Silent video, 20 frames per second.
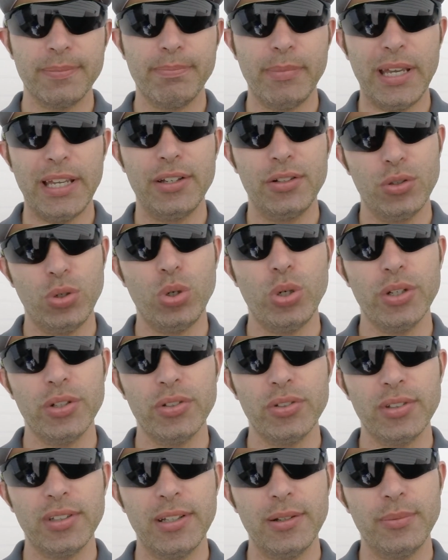may
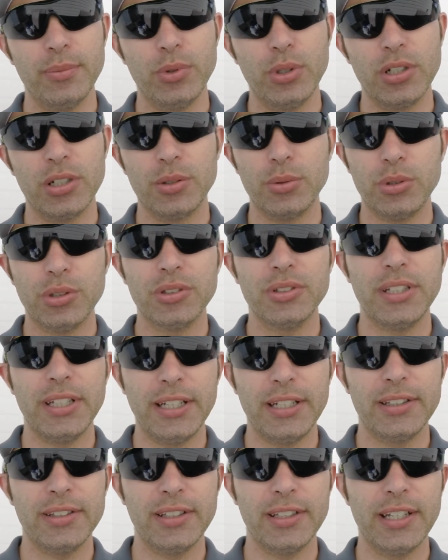cost and what it will
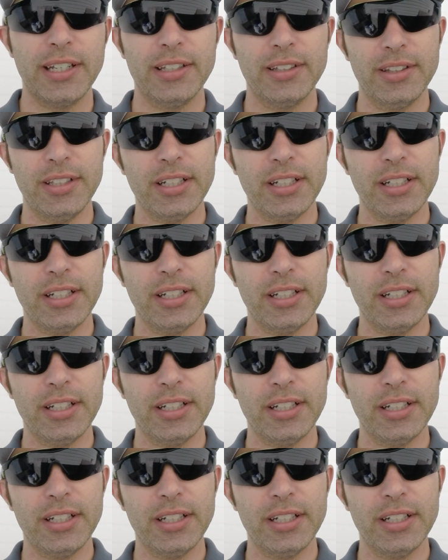take to get